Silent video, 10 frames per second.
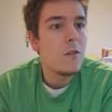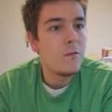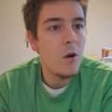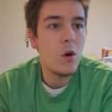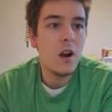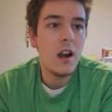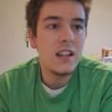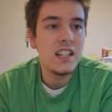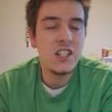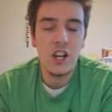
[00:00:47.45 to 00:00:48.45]
for
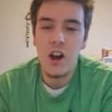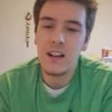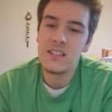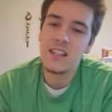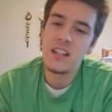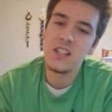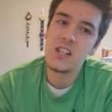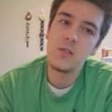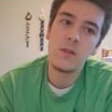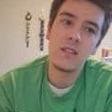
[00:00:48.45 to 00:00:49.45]
DJ Augustin,
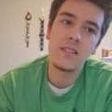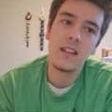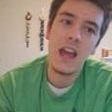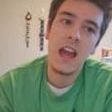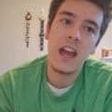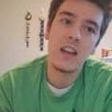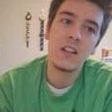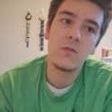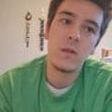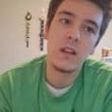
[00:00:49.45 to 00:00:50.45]
DJ Wilson, and a
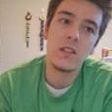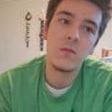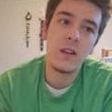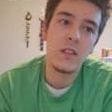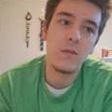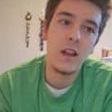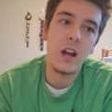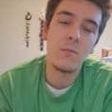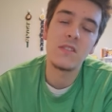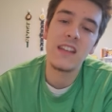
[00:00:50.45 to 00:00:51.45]
2023
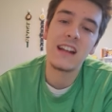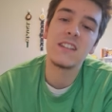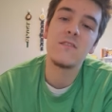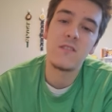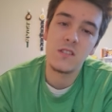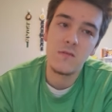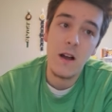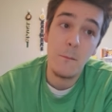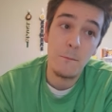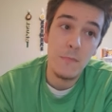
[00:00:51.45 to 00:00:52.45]
unprotected first
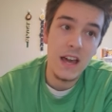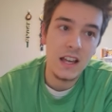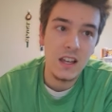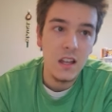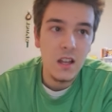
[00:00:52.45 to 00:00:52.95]
round pick.